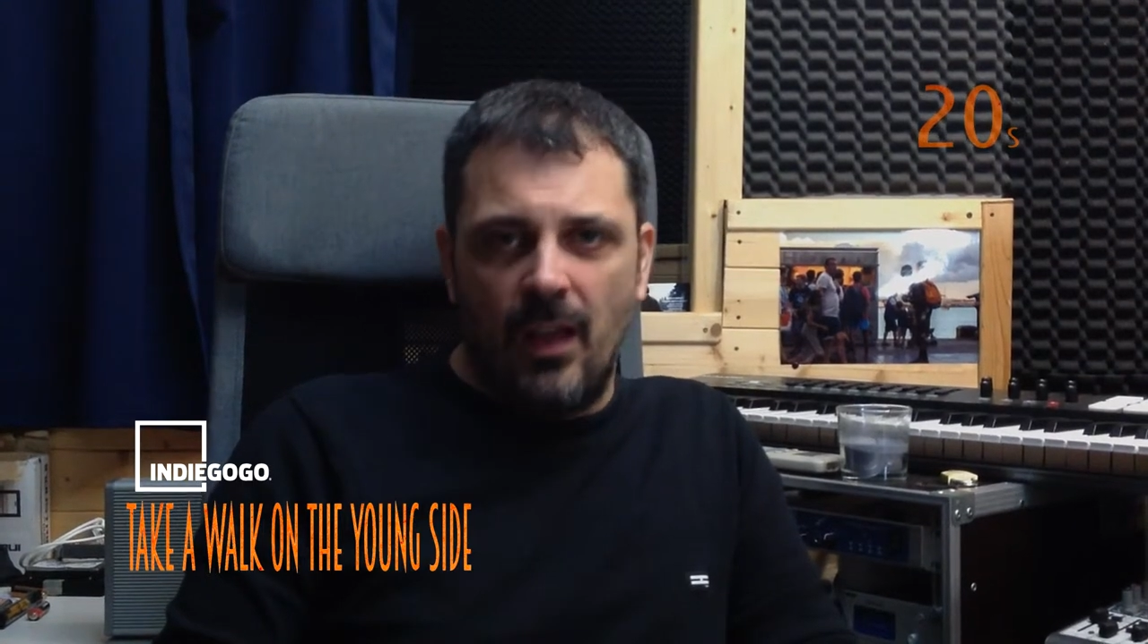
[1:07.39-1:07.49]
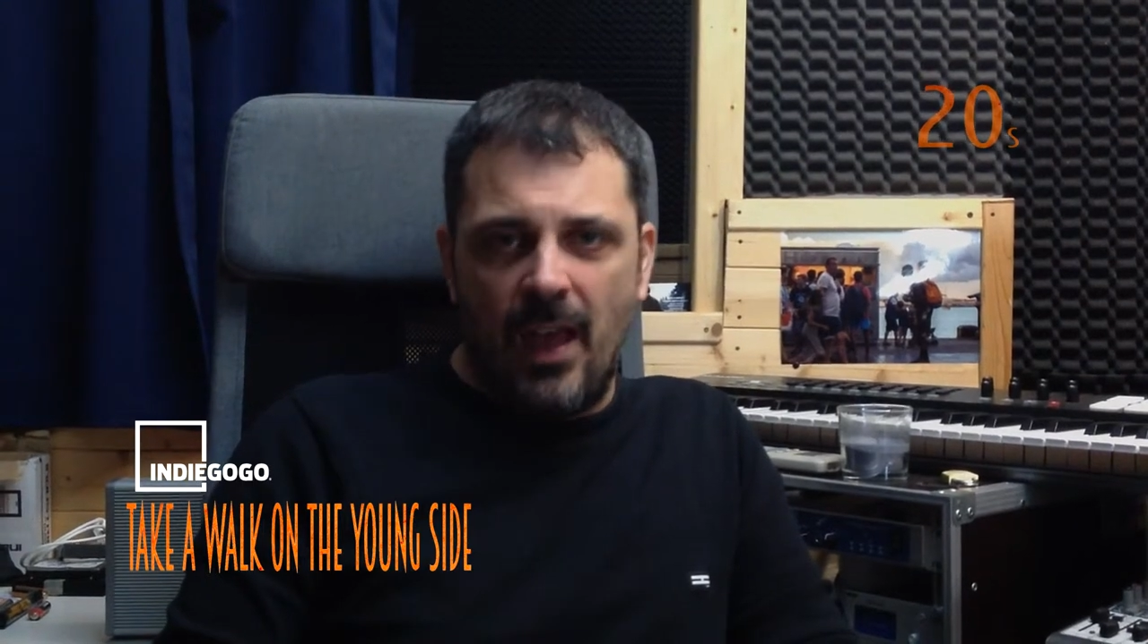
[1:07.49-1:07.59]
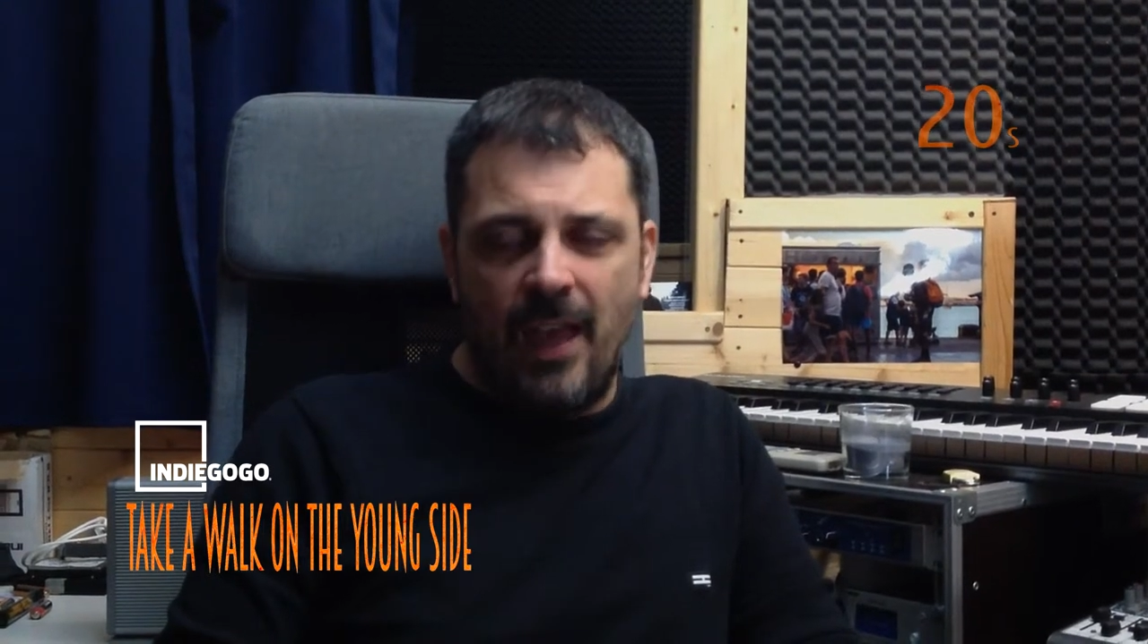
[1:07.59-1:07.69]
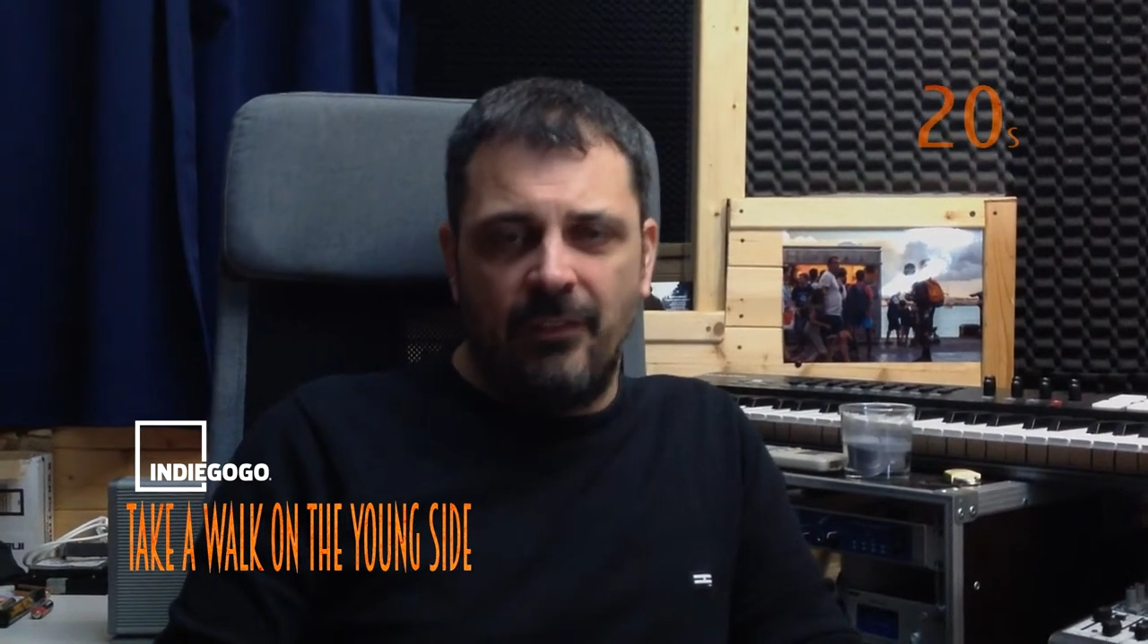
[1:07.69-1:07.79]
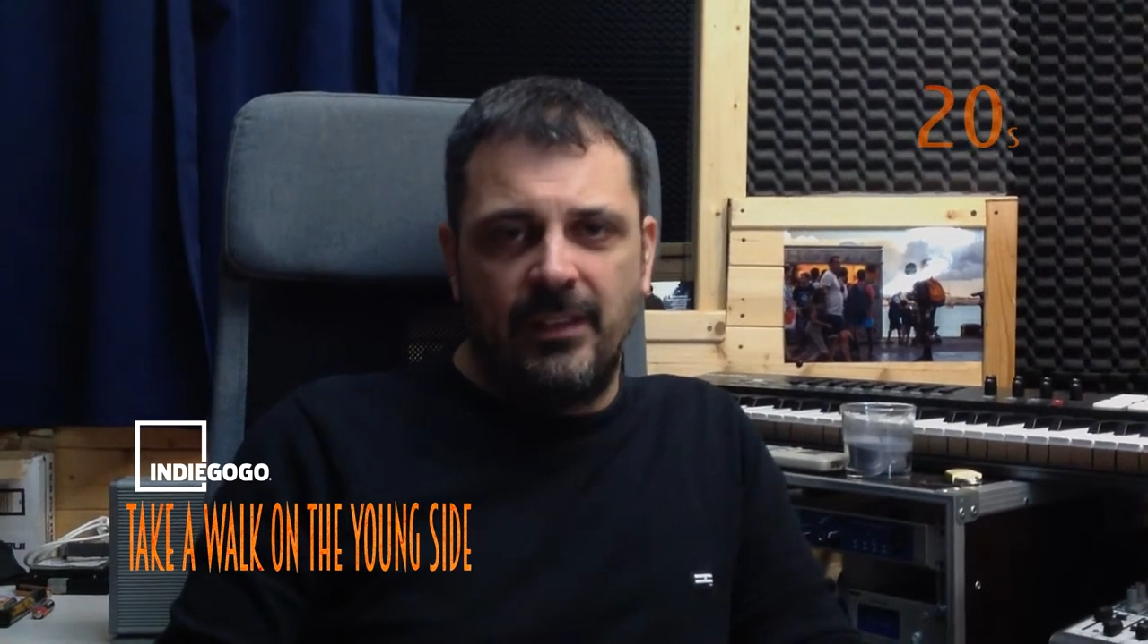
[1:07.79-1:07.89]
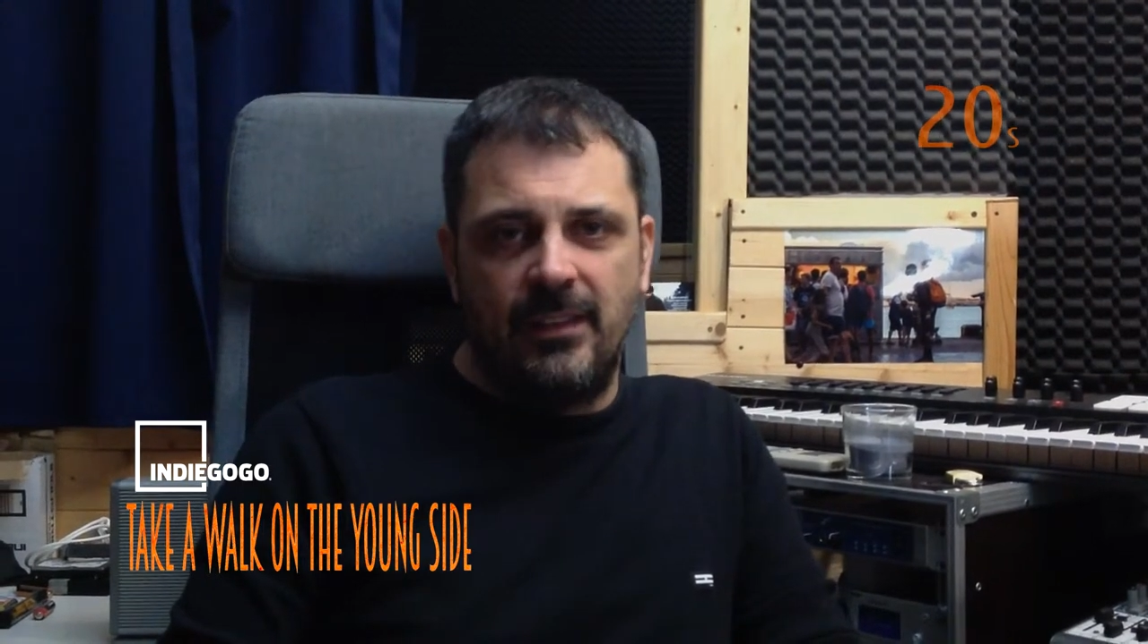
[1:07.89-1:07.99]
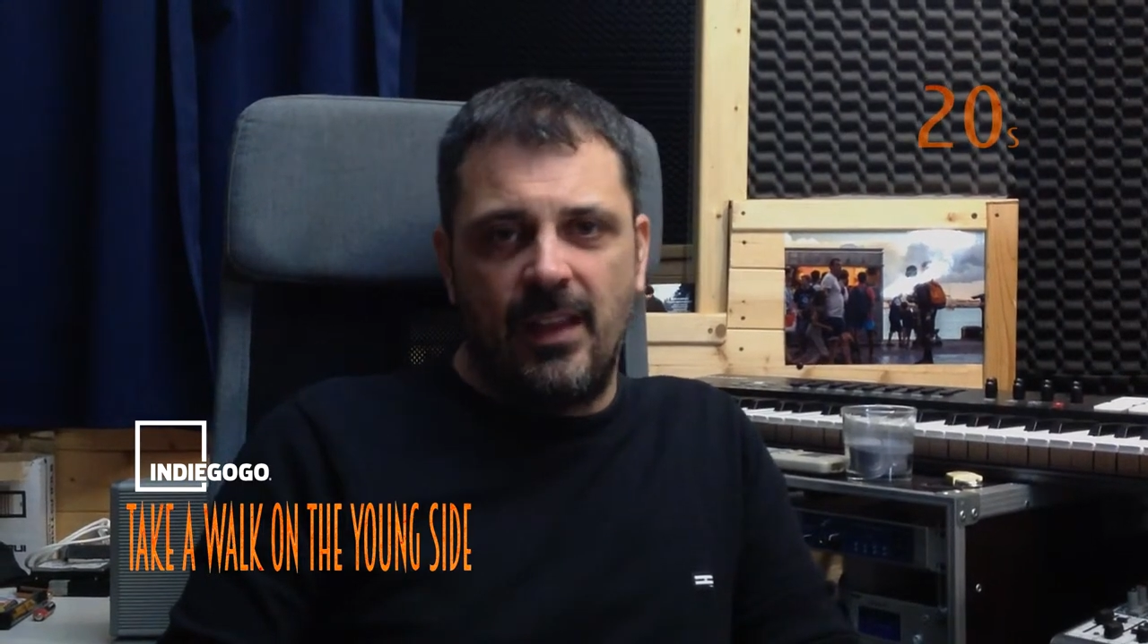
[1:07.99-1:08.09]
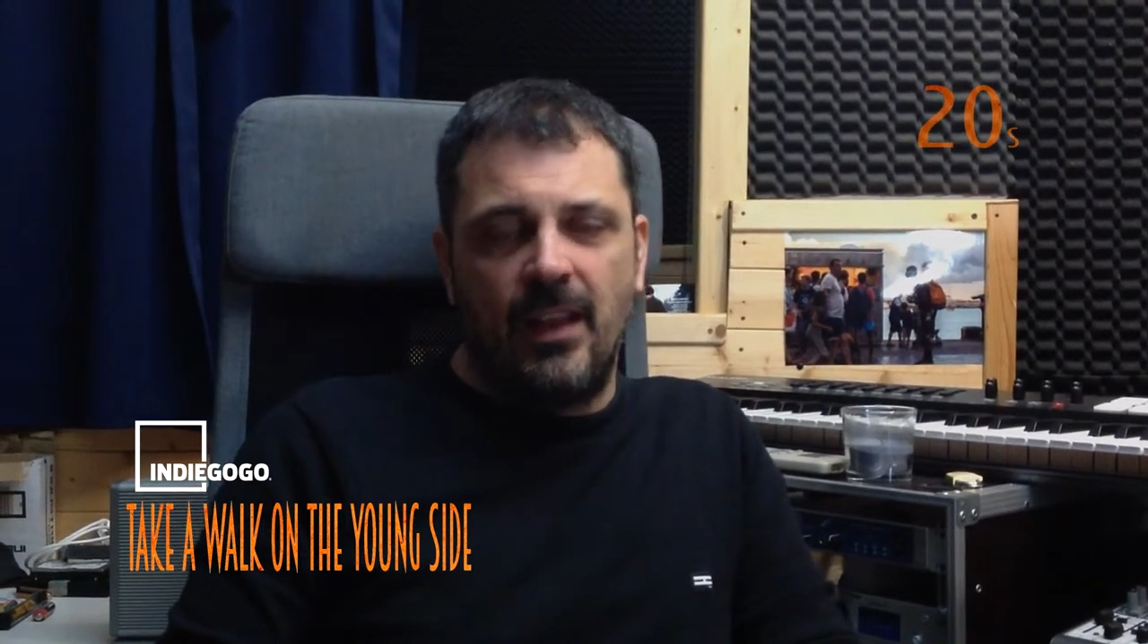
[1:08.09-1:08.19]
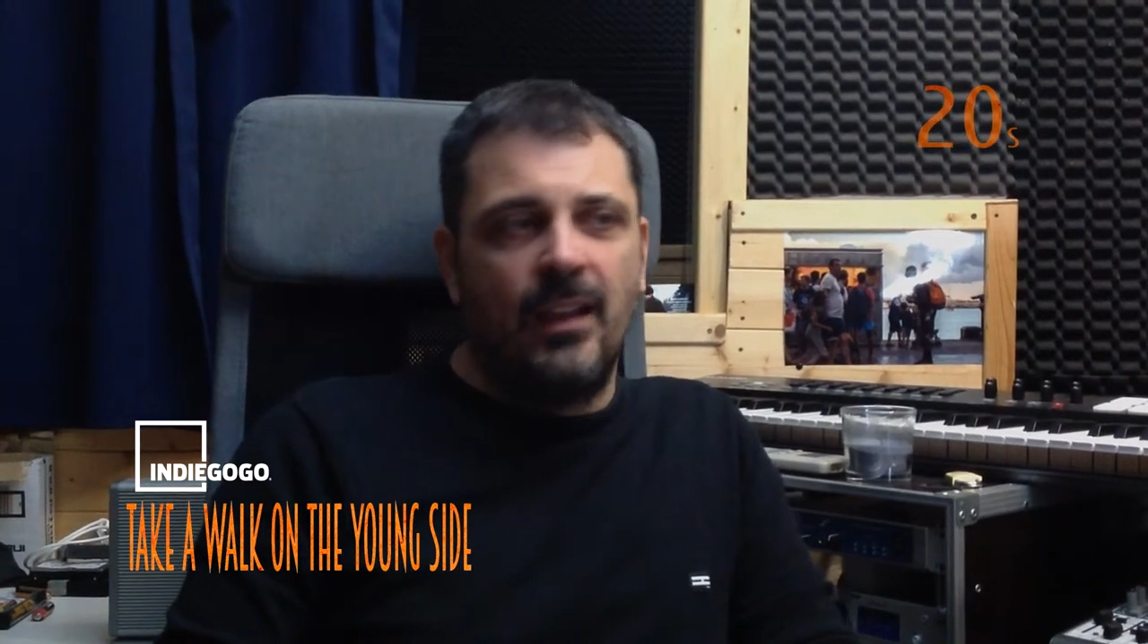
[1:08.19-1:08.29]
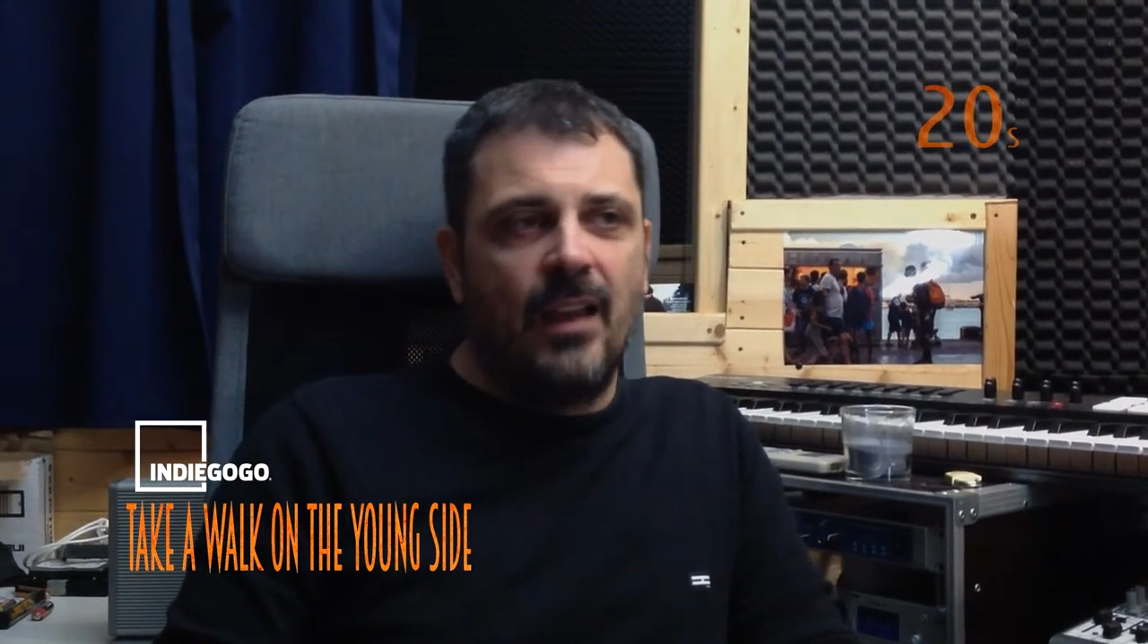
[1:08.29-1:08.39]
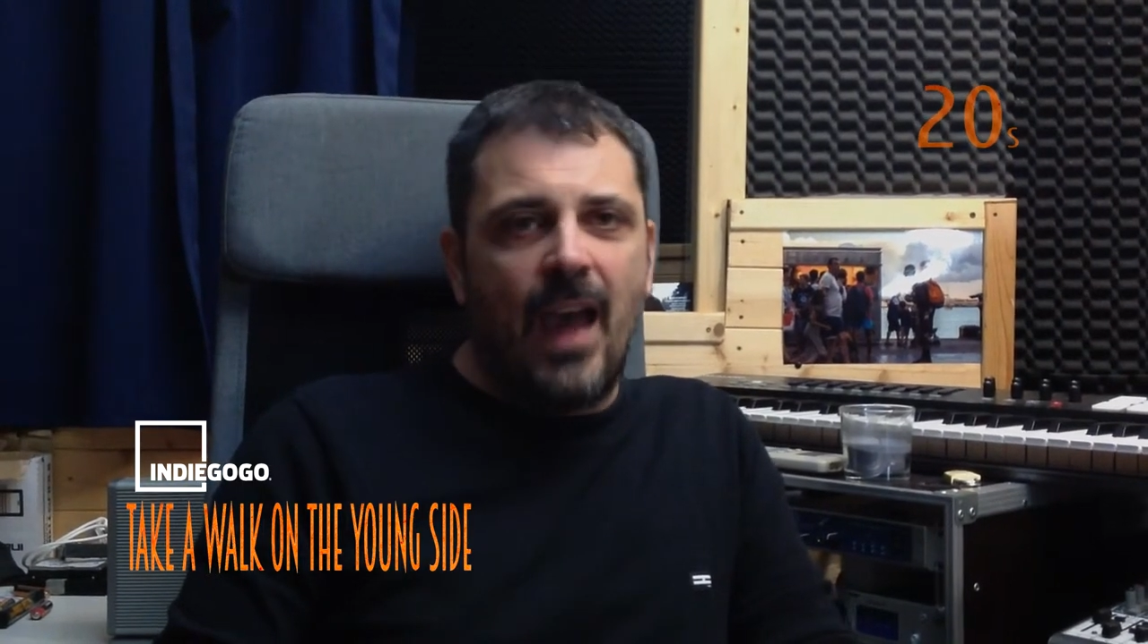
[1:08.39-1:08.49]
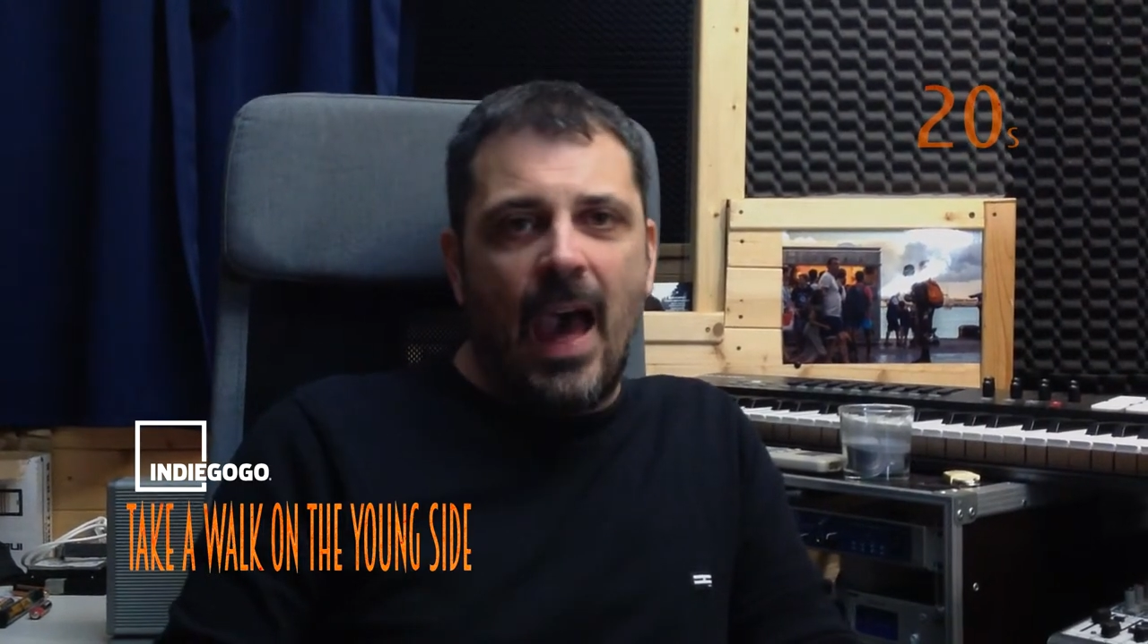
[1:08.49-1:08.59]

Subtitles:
have seen